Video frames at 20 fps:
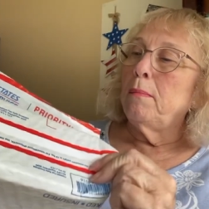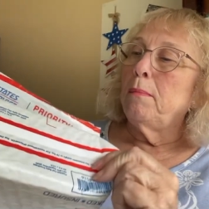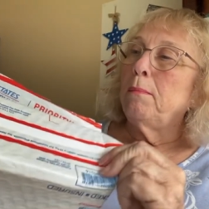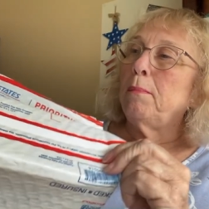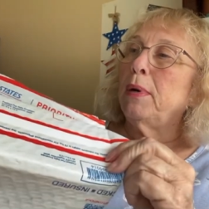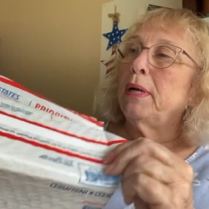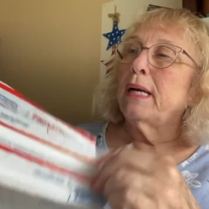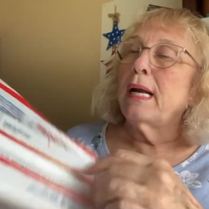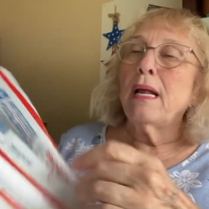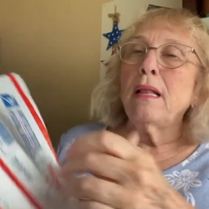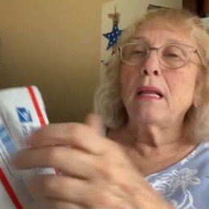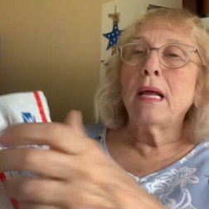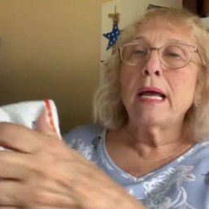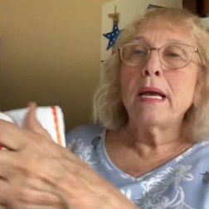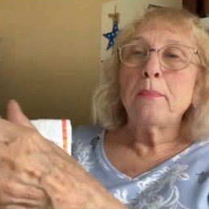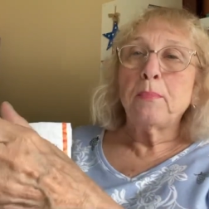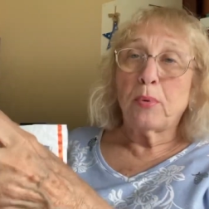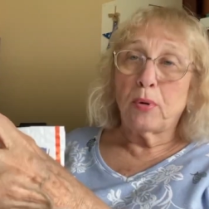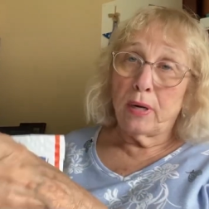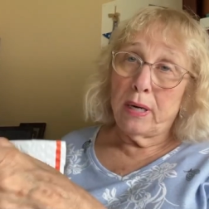But I
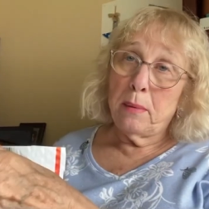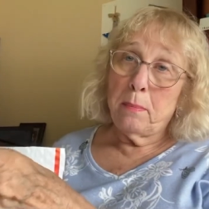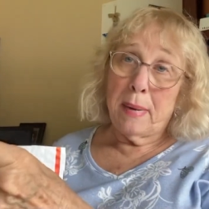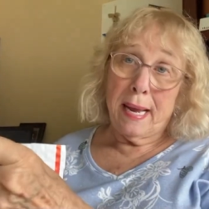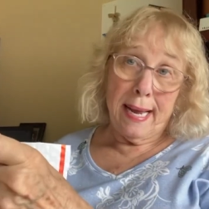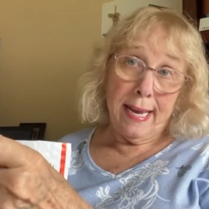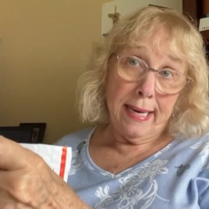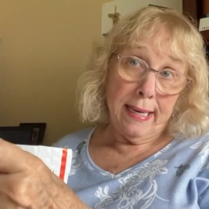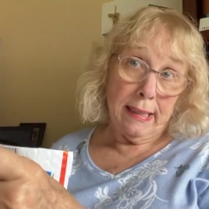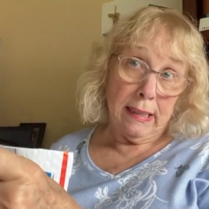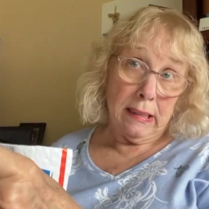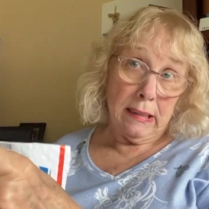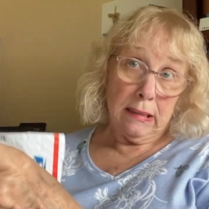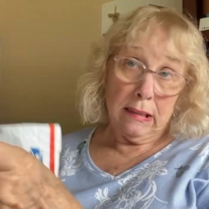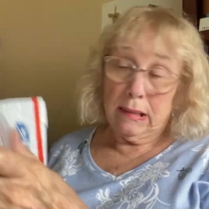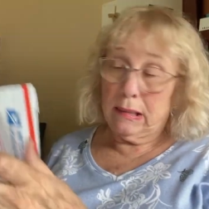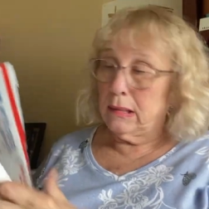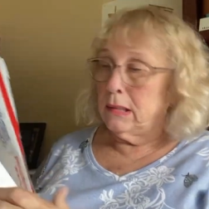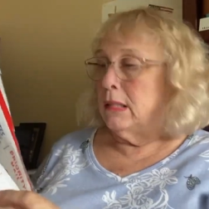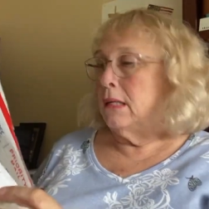like pretty
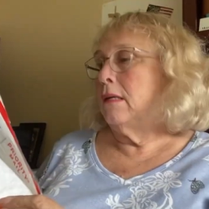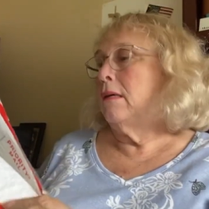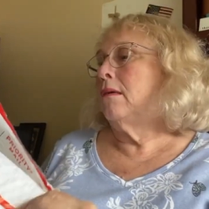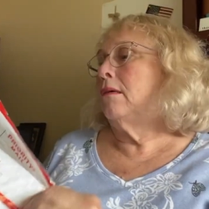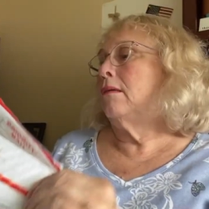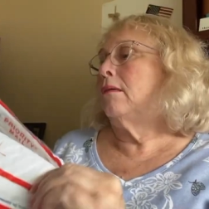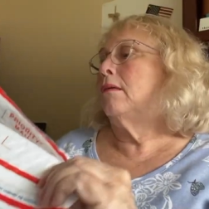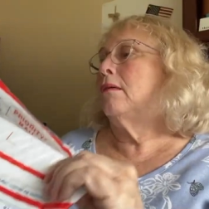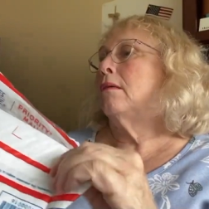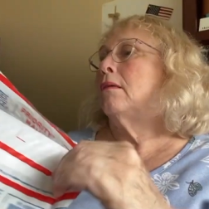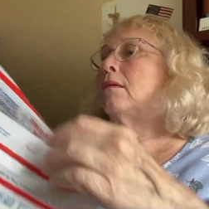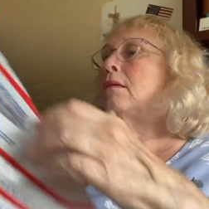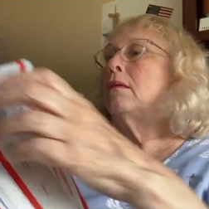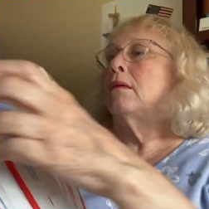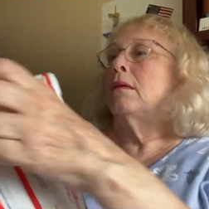panties.